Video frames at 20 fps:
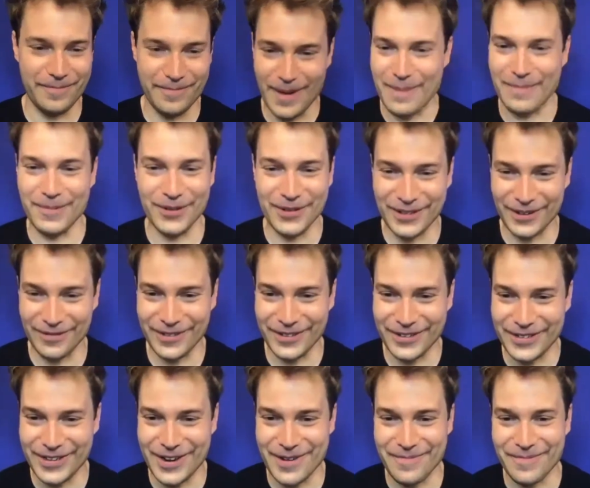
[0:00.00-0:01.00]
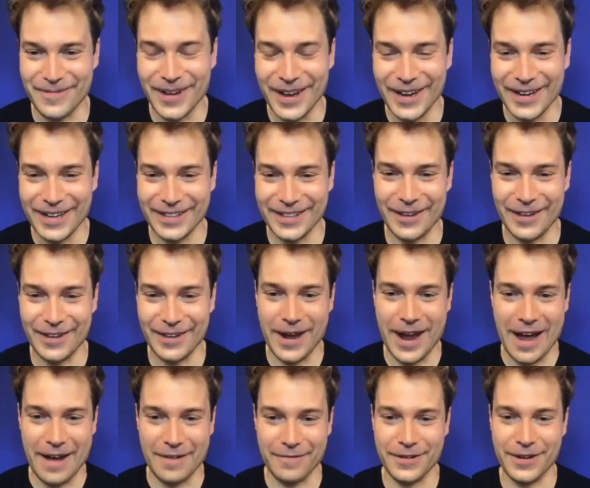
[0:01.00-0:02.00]
members of the team that we
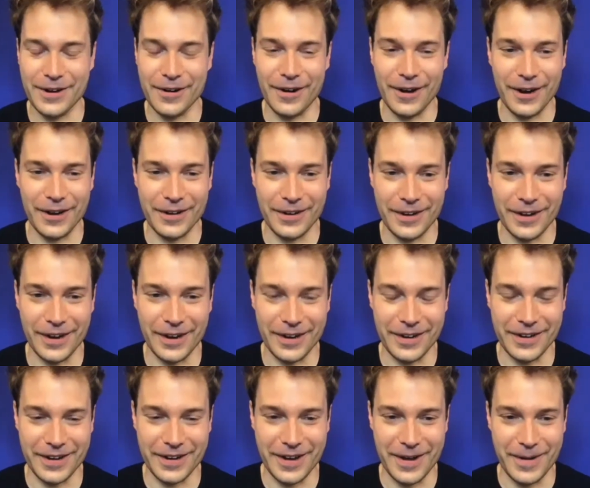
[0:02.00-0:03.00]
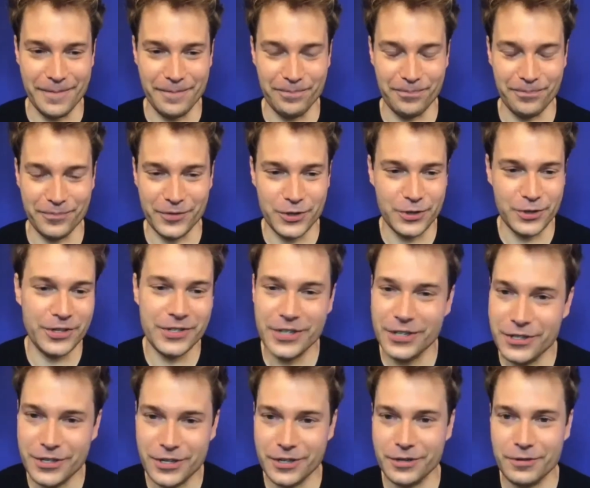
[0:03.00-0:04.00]
have here on, on um, doing
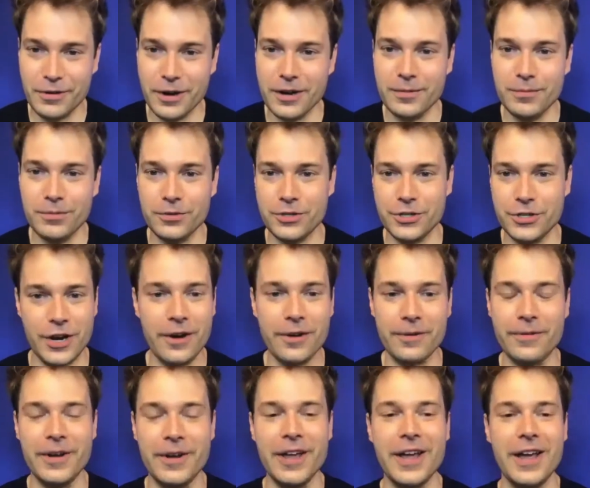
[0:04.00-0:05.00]
such an incredible show.